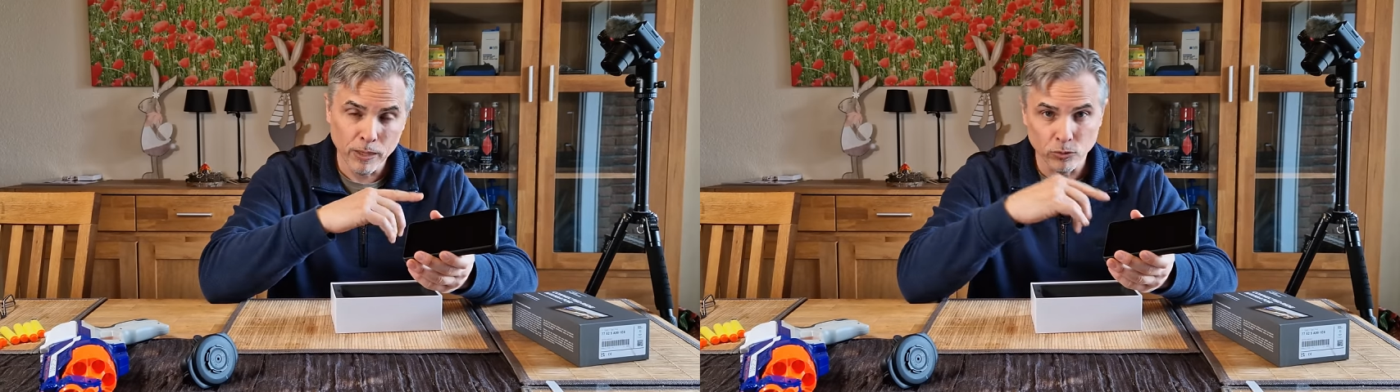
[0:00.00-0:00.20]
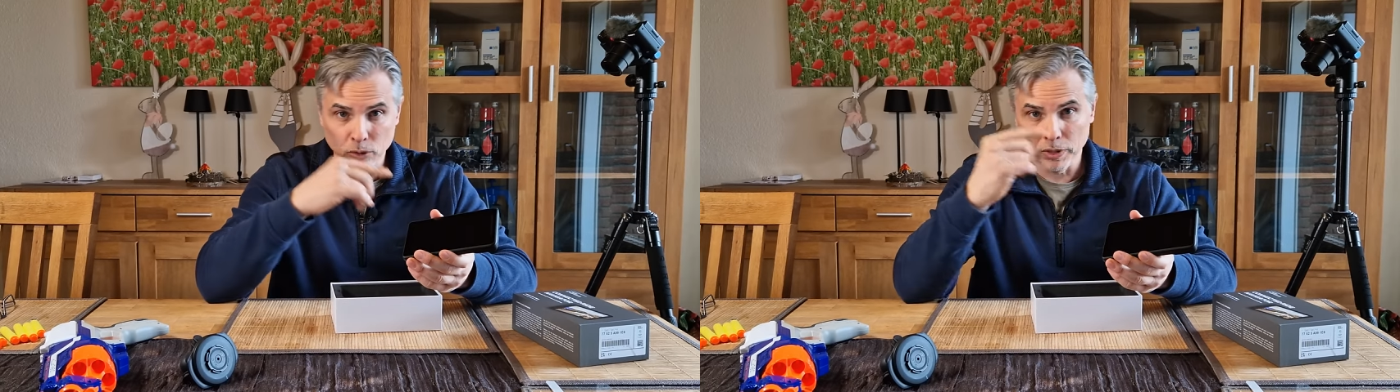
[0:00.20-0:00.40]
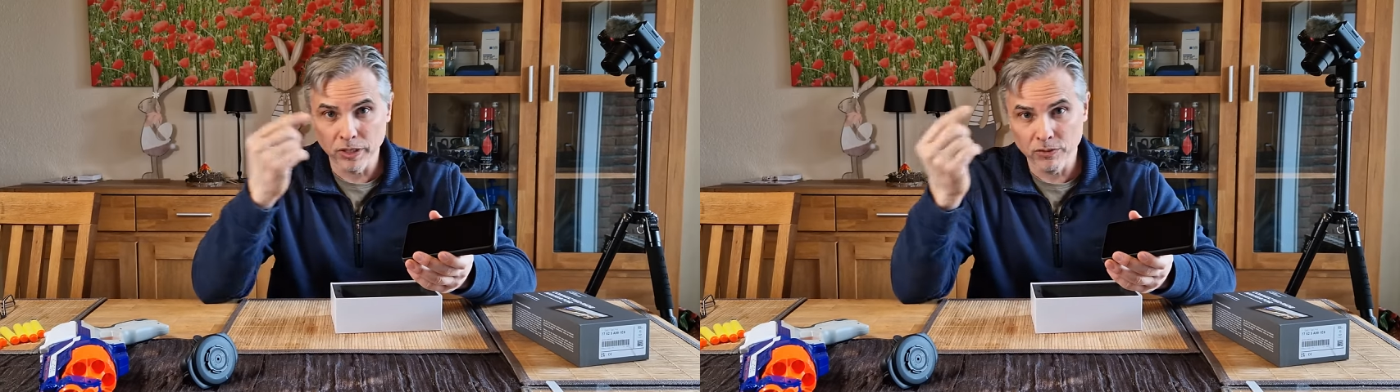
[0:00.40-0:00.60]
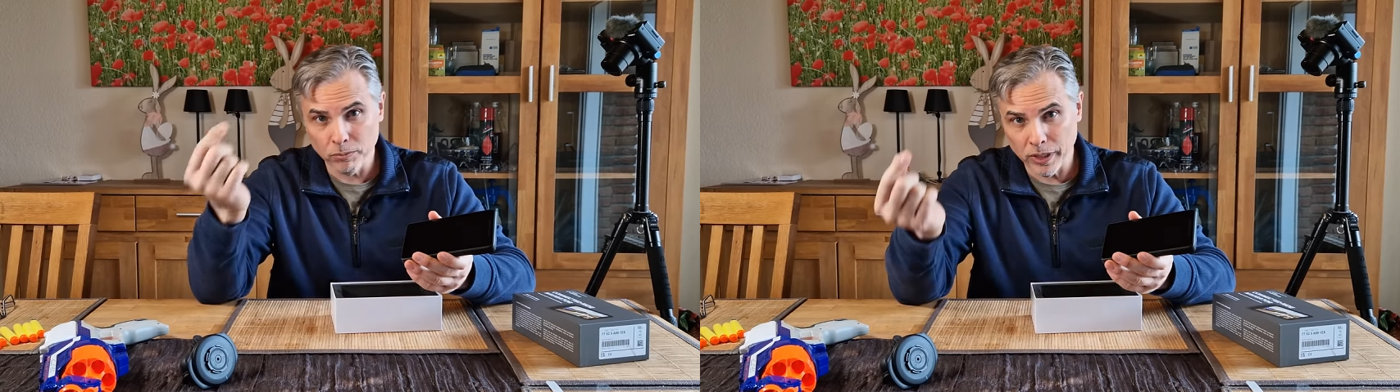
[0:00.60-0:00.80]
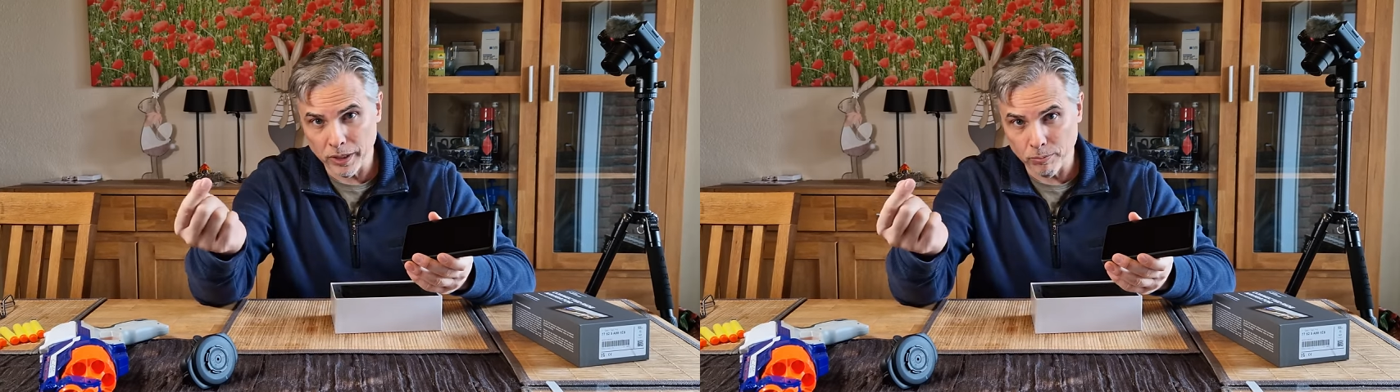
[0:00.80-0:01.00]
So I'm leaving
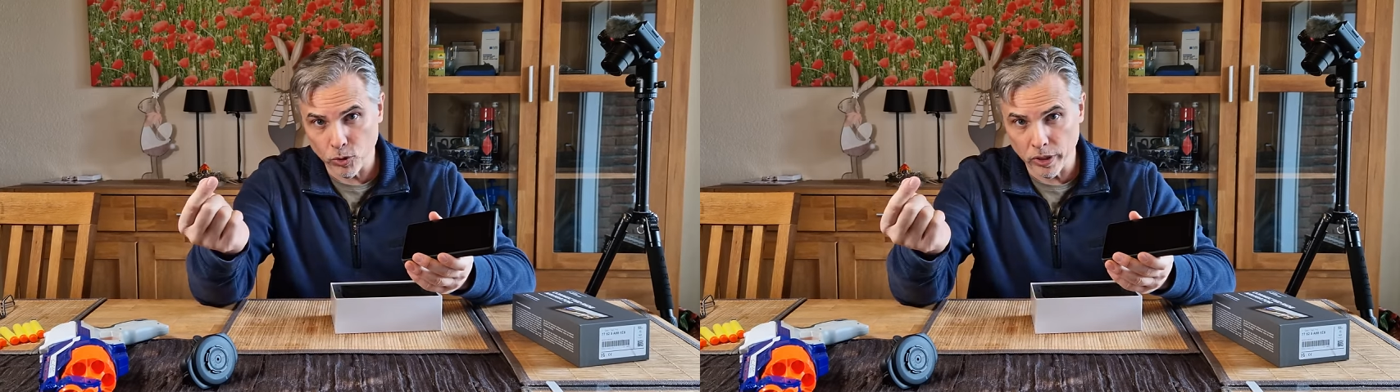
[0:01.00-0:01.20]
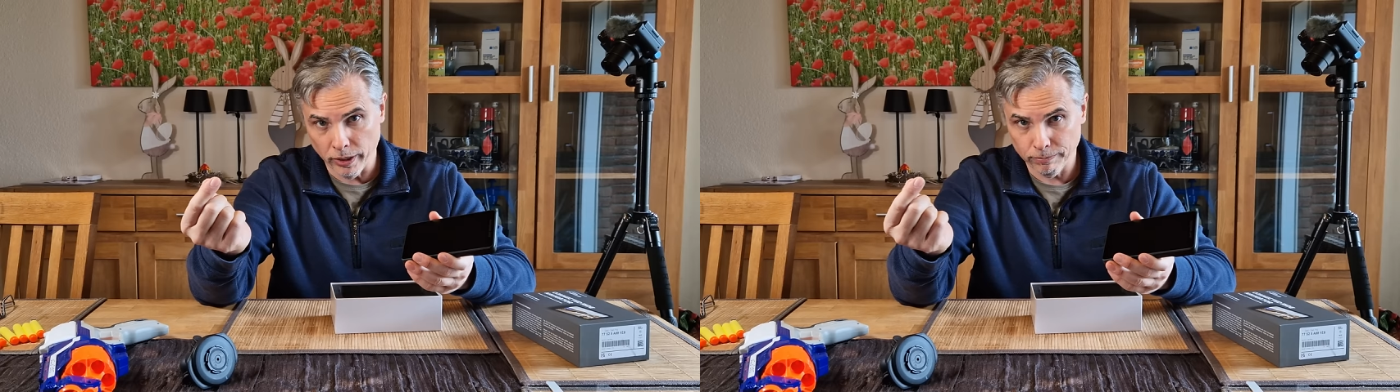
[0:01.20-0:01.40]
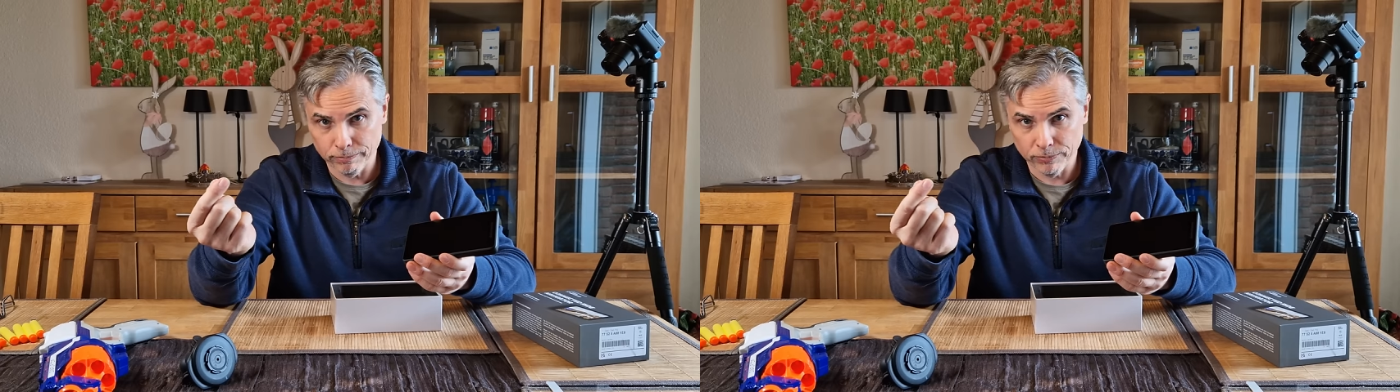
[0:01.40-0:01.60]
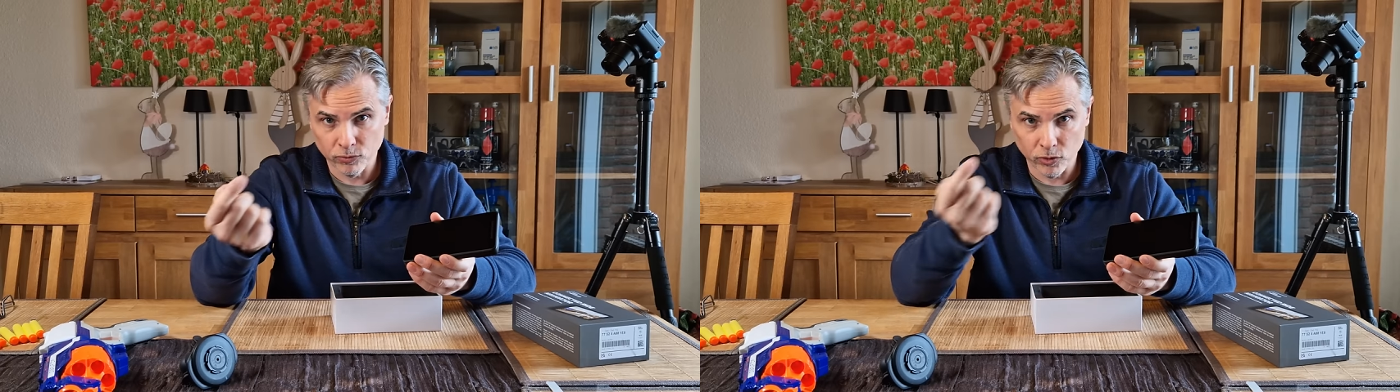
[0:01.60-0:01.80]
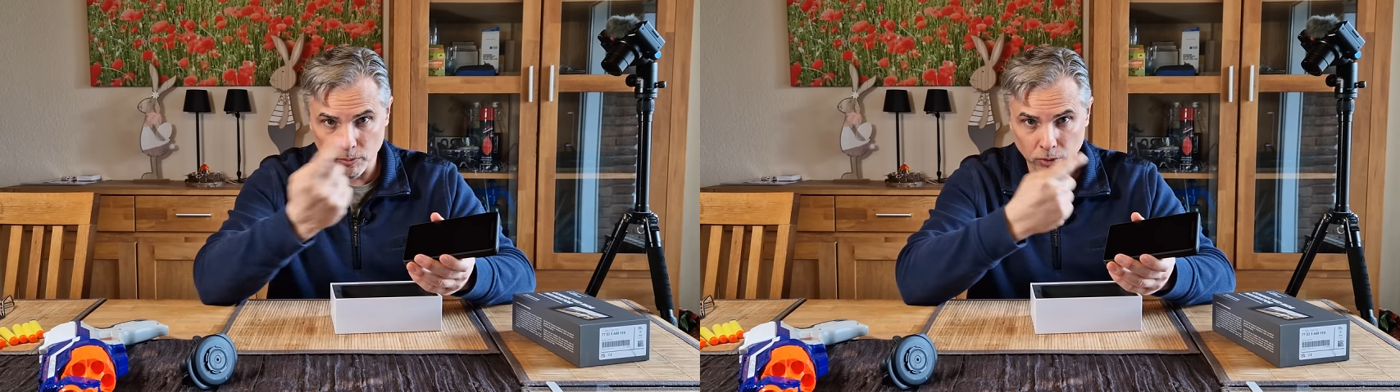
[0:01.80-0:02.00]
Monday morning
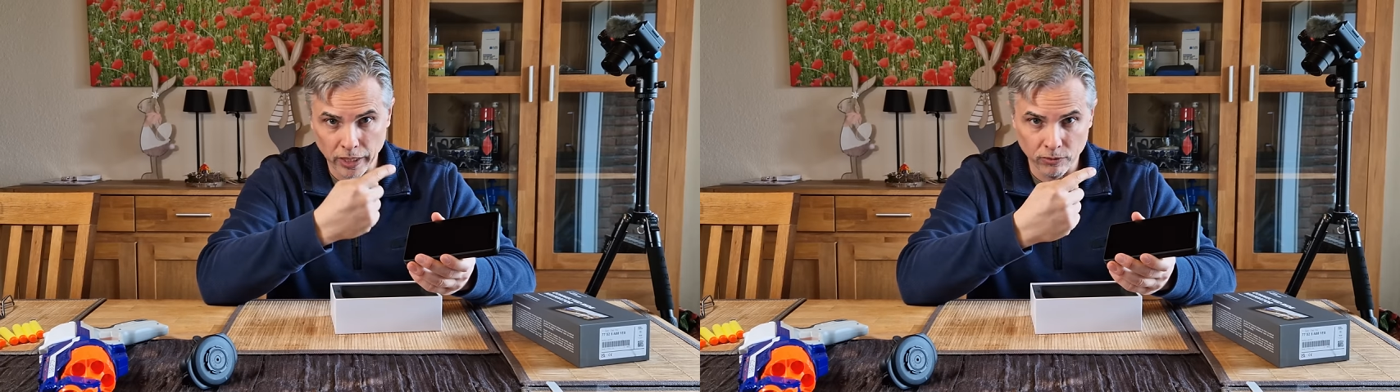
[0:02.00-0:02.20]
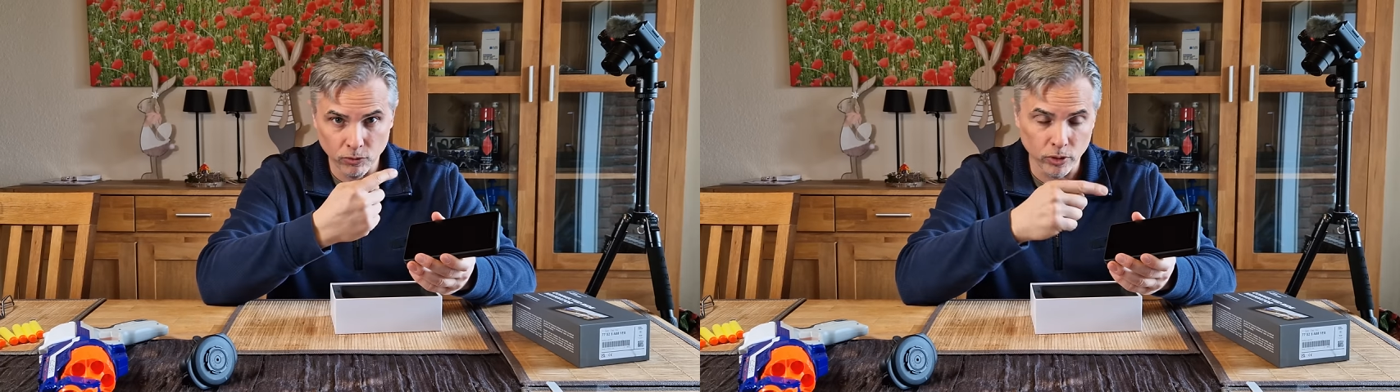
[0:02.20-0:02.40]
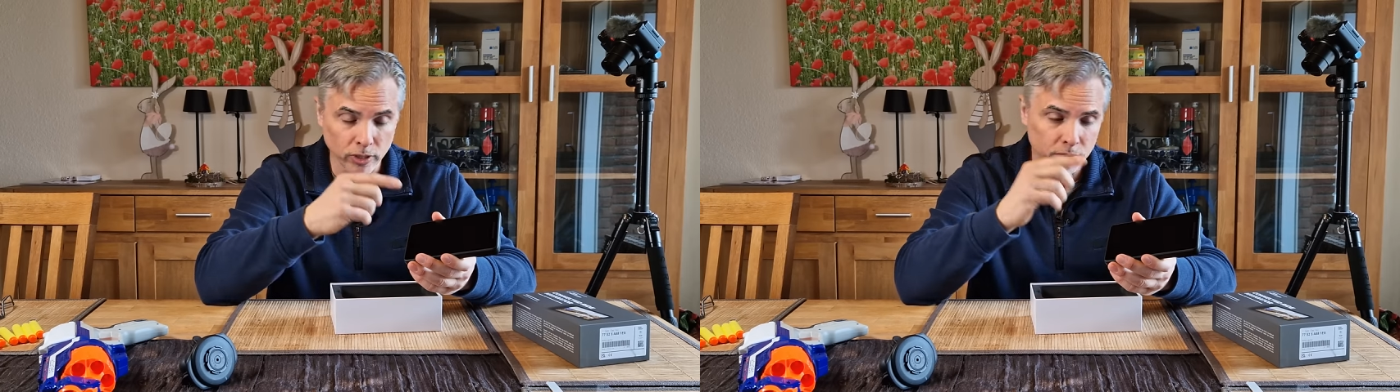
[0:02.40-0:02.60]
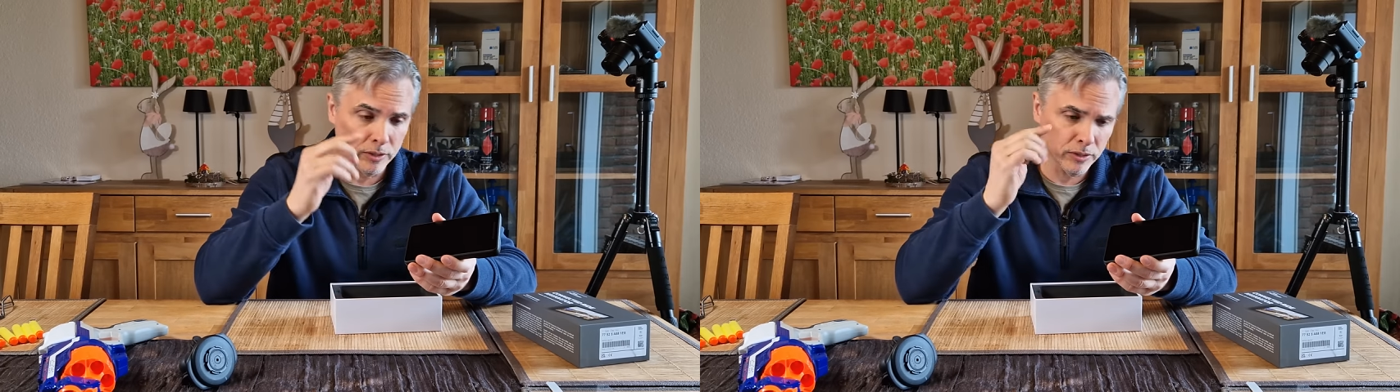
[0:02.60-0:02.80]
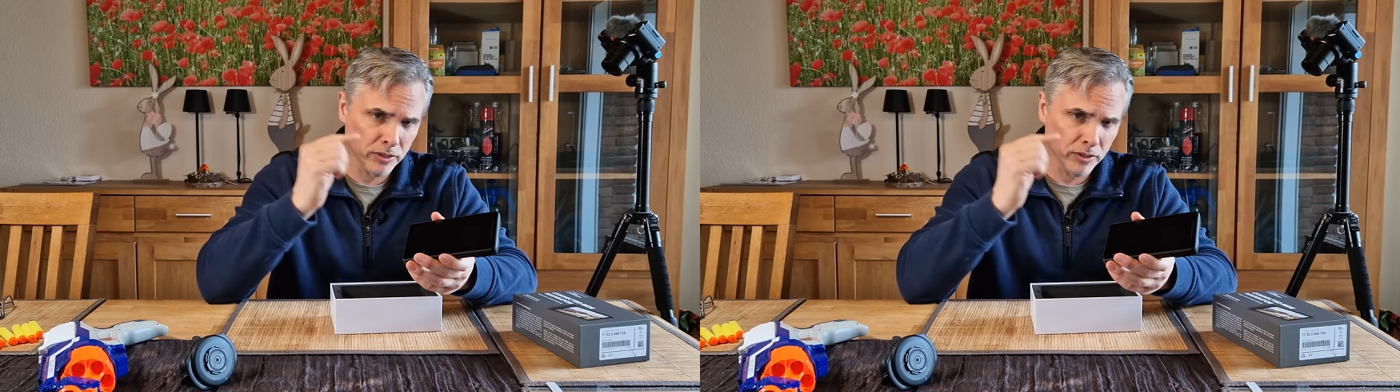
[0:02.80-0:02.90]
for the Black Forest.